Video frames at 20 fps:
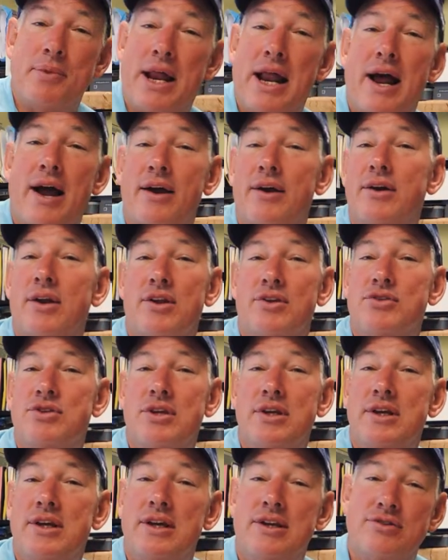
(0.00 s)
coming out here to
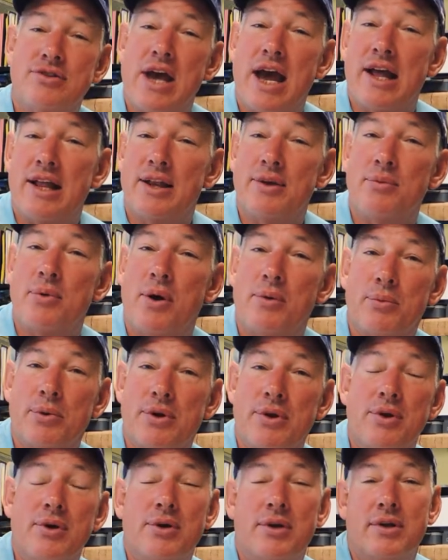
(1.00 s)
see exactly what
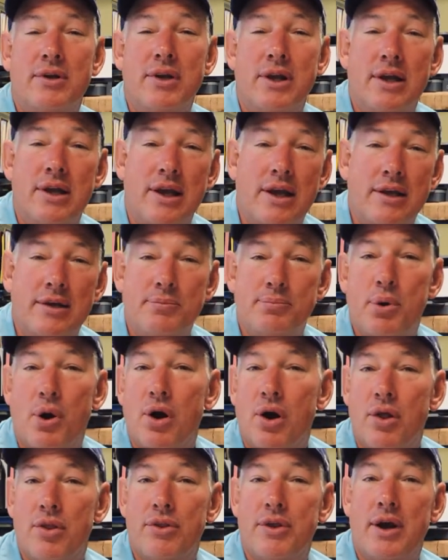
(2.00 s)
we're doing. And
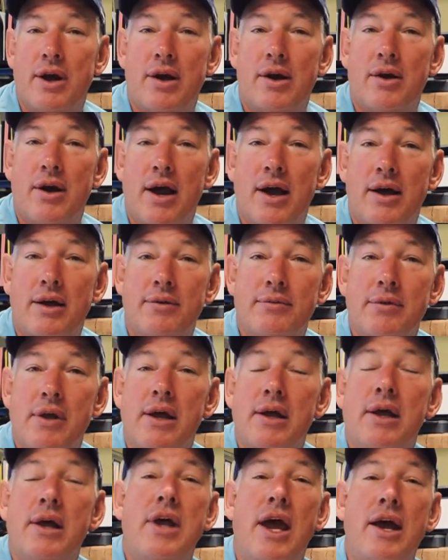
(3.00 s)
part of their uh,
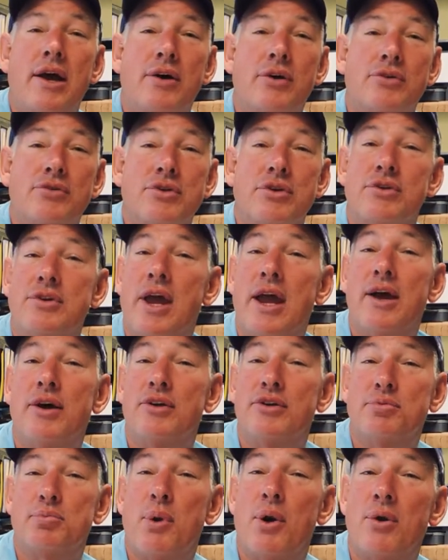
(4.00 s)
Tails and
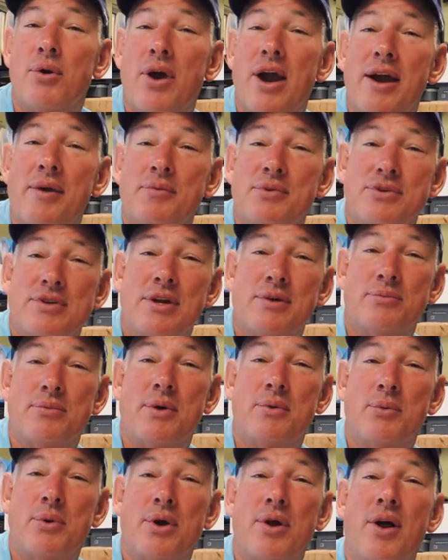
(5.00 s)
Tales program is that
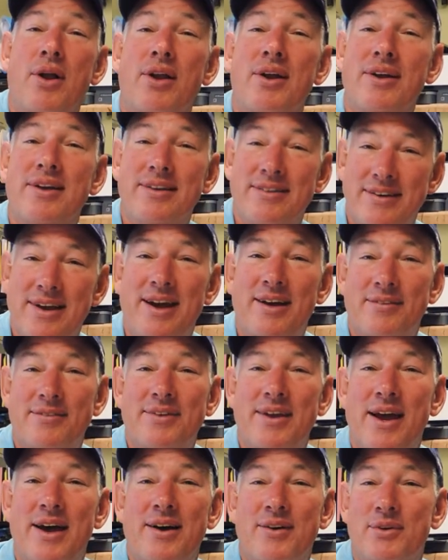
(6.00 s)
what we're calling it? yeah,
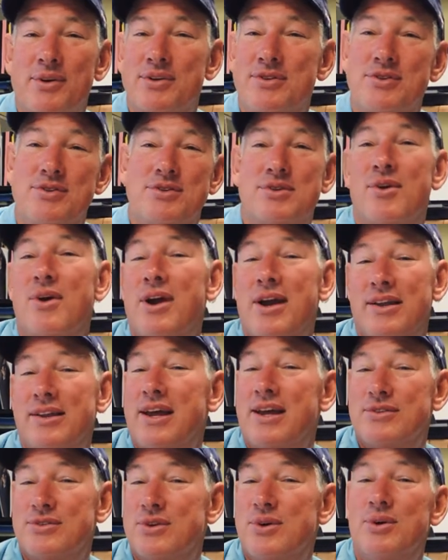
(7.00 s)
yeah, which is great.
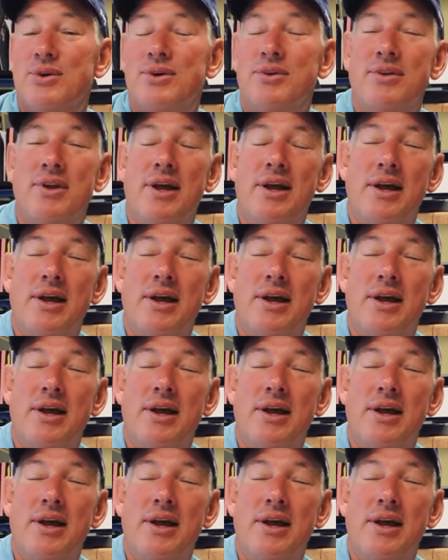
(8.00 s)
That's cool.